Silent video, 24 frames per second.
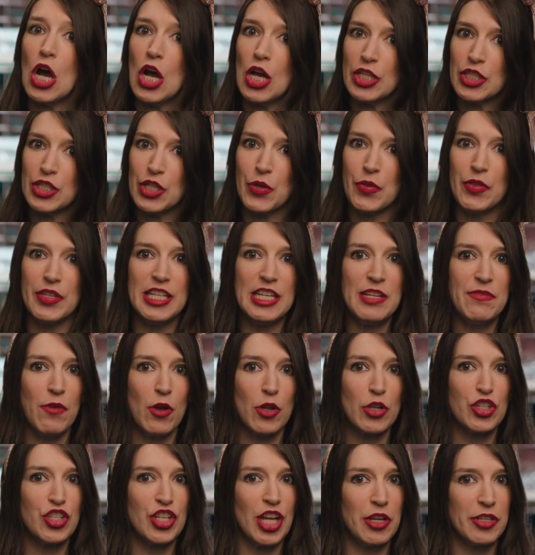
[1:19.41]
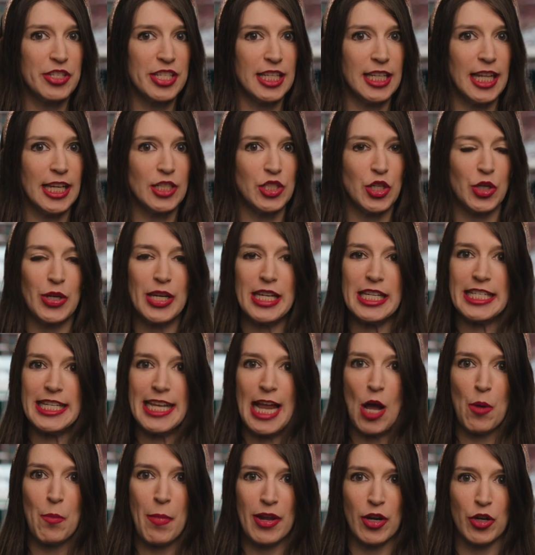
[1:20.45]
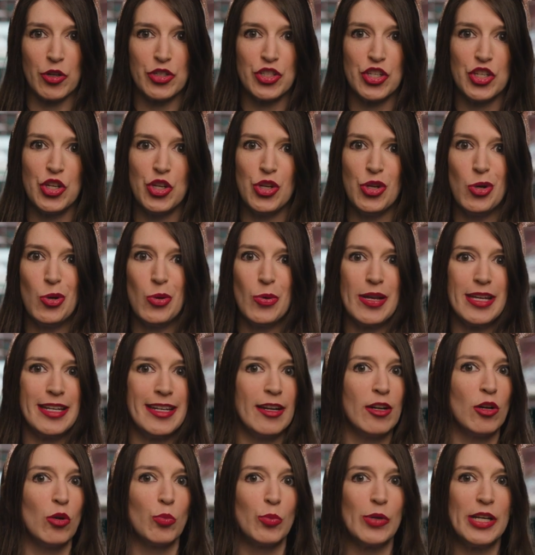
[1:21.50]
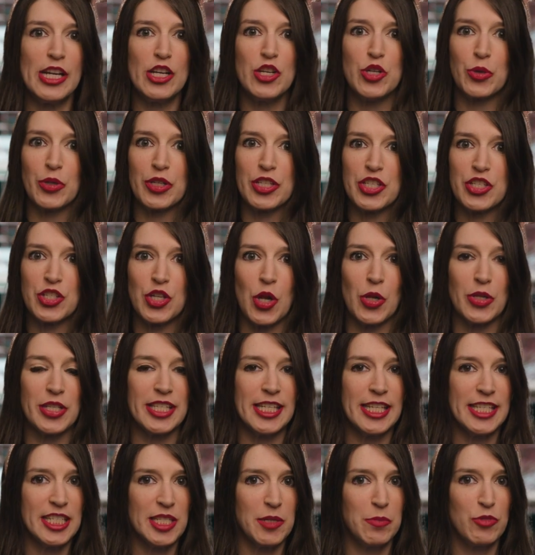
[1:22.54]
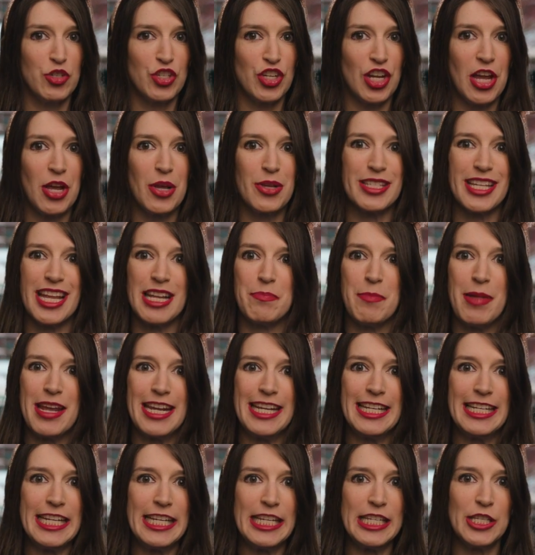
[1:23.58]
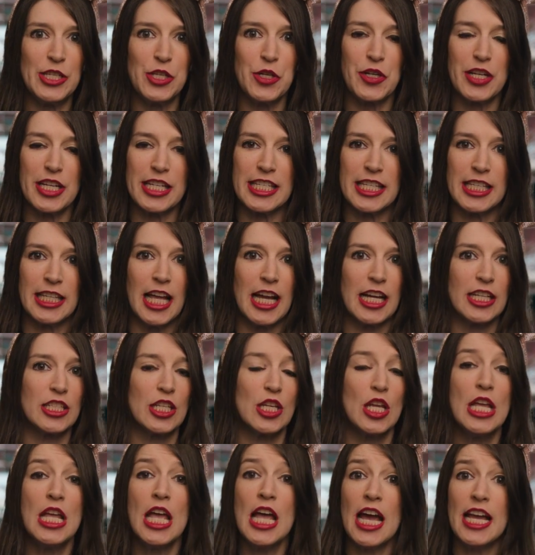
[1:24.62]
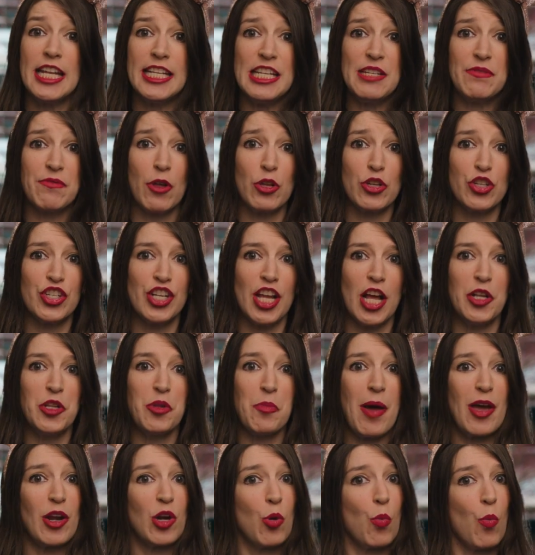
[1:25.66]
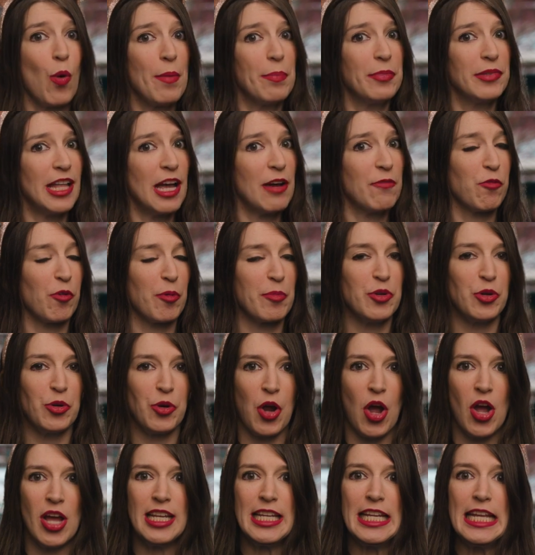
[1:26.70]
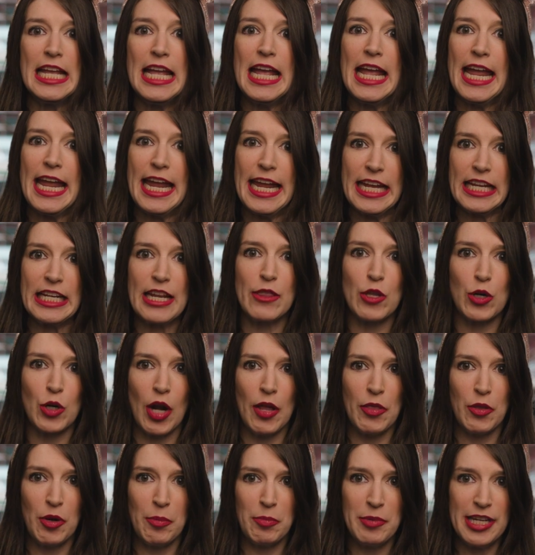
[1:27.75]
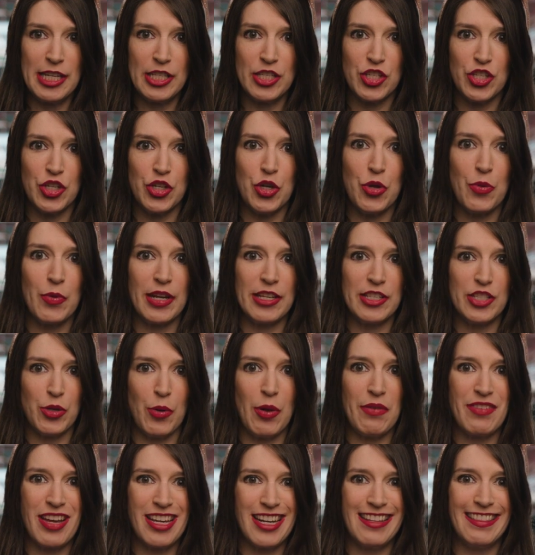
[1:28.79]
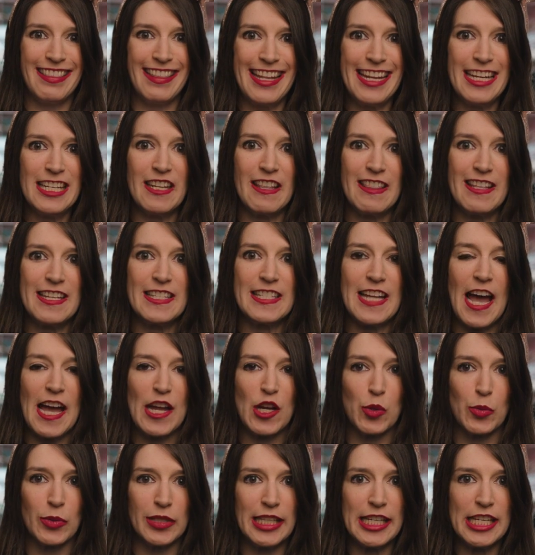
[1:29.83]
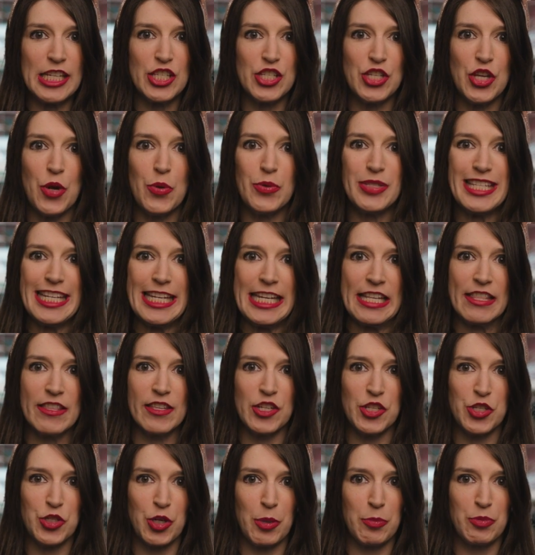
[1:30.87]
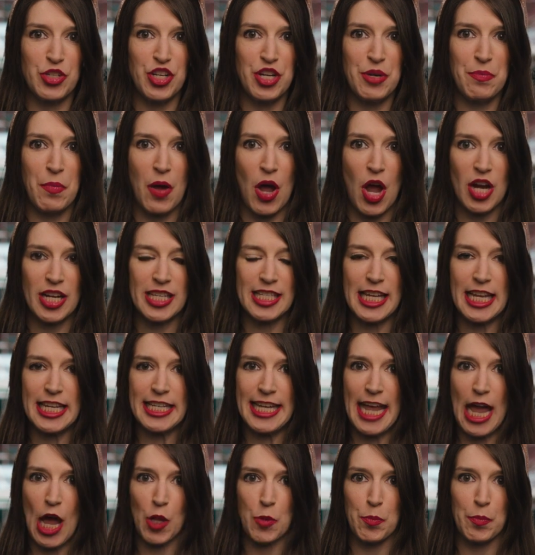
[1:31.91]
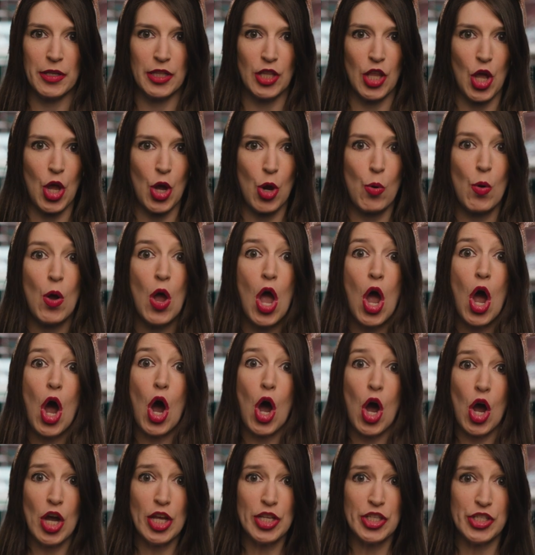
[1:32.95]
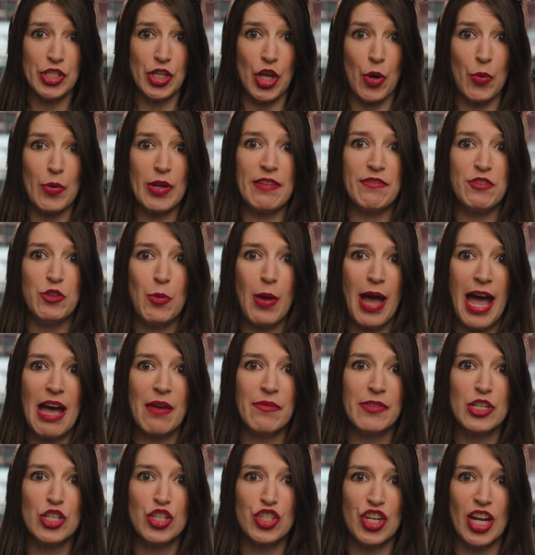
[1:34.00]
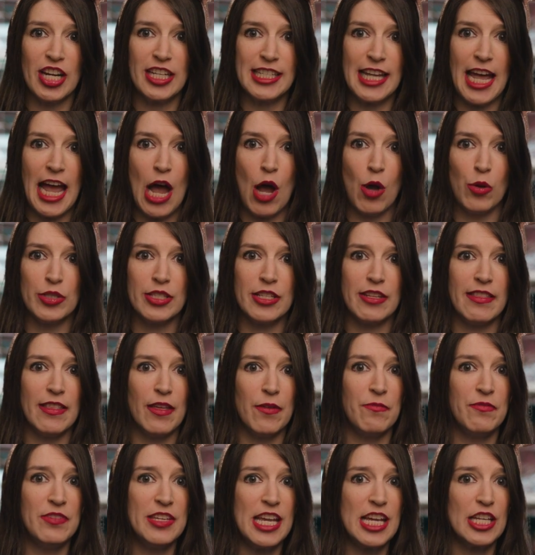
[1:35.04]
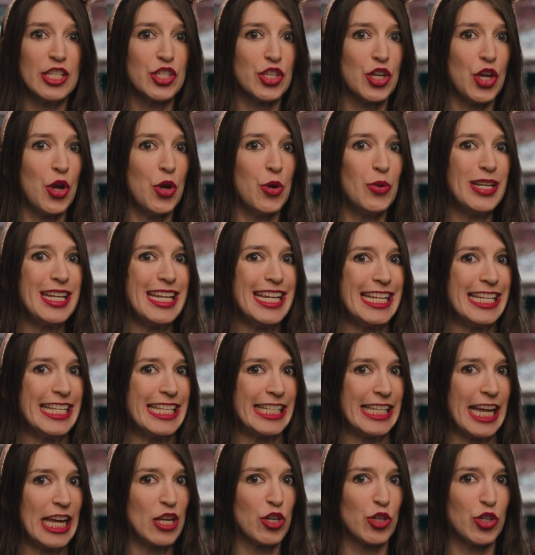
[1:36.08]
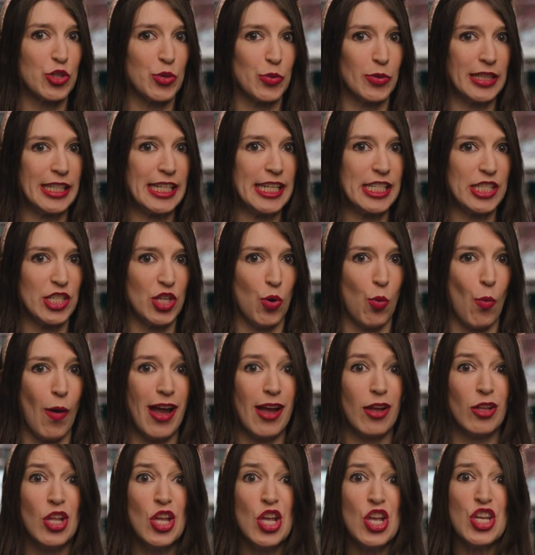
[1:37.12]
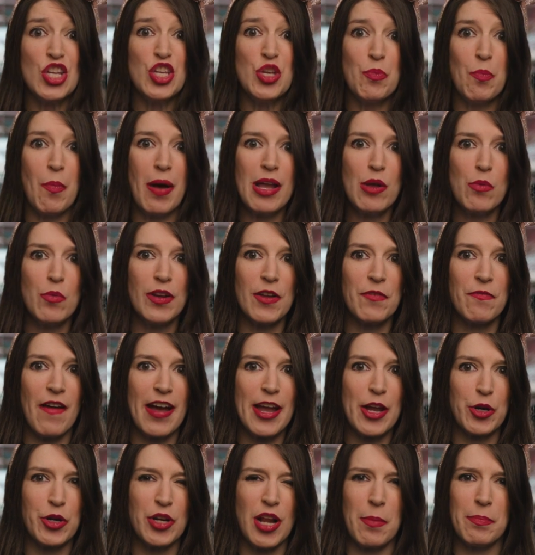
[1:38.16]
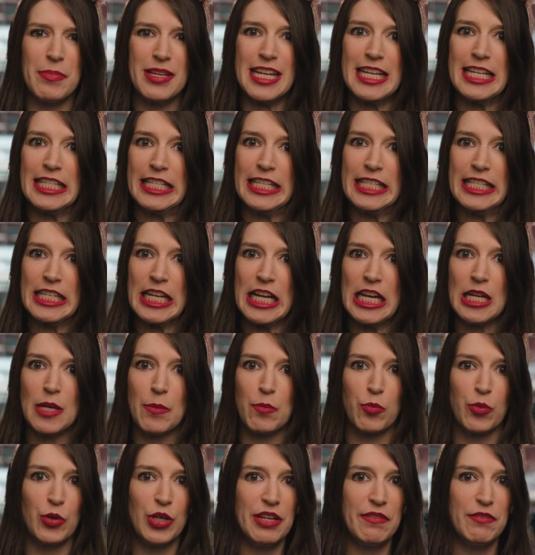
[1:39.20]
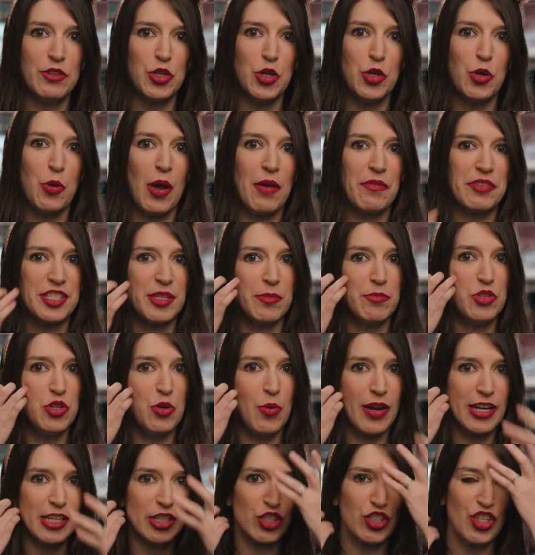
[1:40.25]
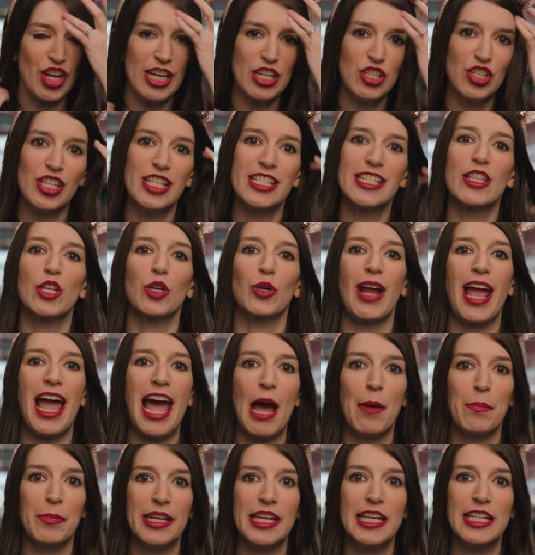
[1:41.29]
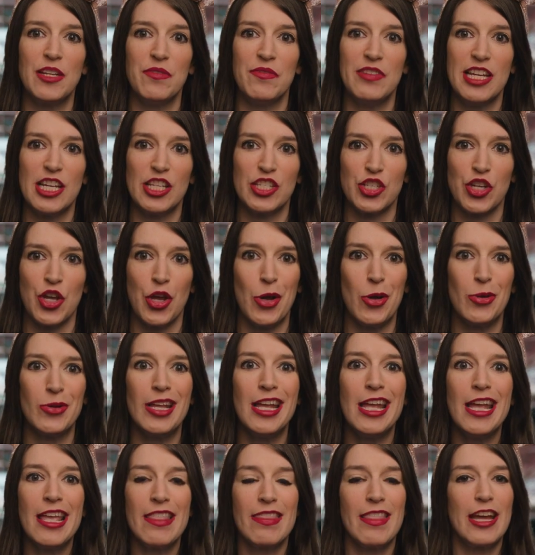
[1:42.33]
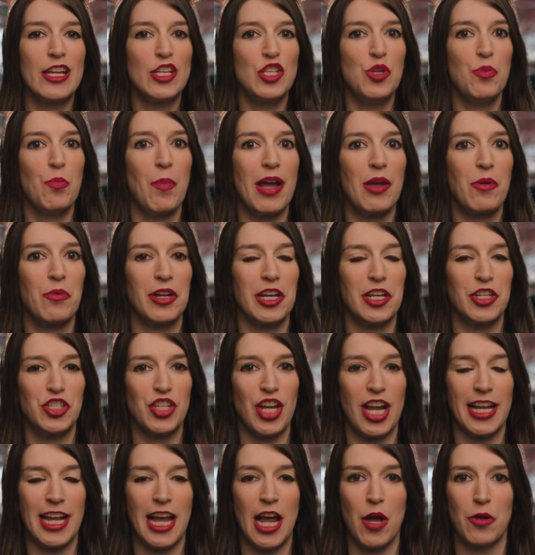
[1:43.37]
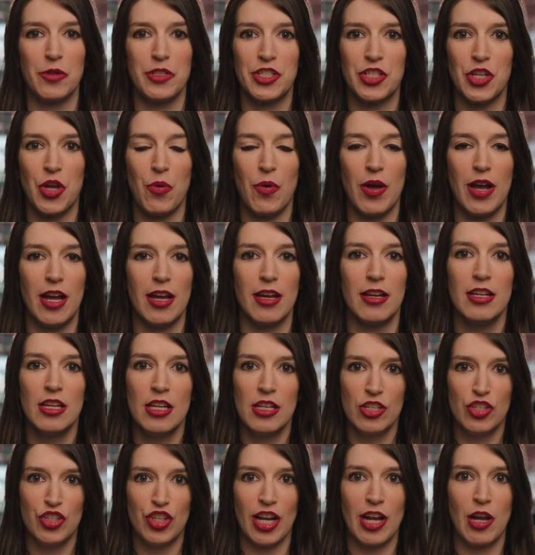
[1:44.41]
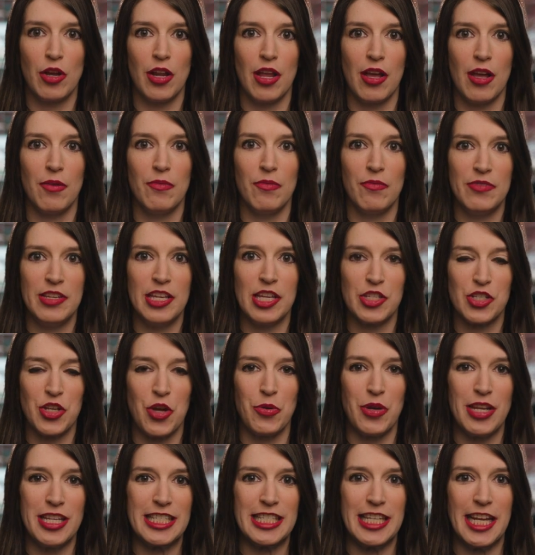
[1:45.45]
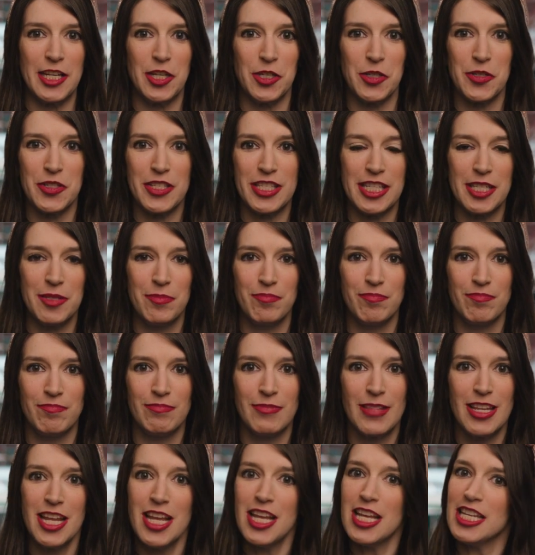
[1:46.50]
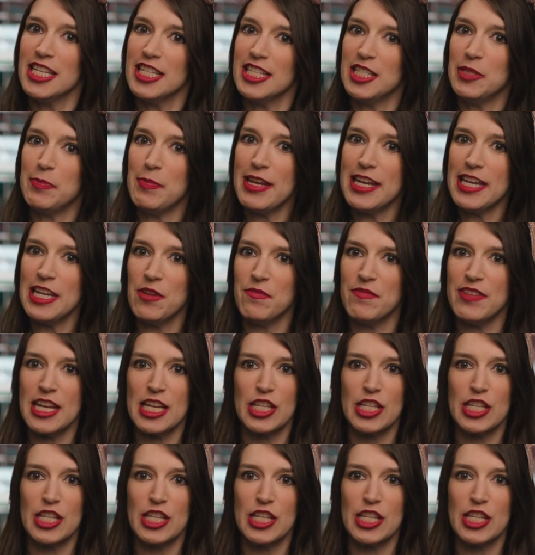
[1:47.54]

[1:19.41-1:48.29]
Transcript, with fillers: Also, the default shell selector is now better too, and it'll read your installed system shells and make it easier to select a default shell no matter what platform you're on. And there are other updates too, and so I've got a link to the entire release notes in the description box down below. Also, if you haven't checked out the VS Code Insiders release in a while, you might want to fire it up because because it's got a preview of some UX changes that are happening to VS Code that you might want to check out. So uh, check out uh, VS Code Insiders. Speaking of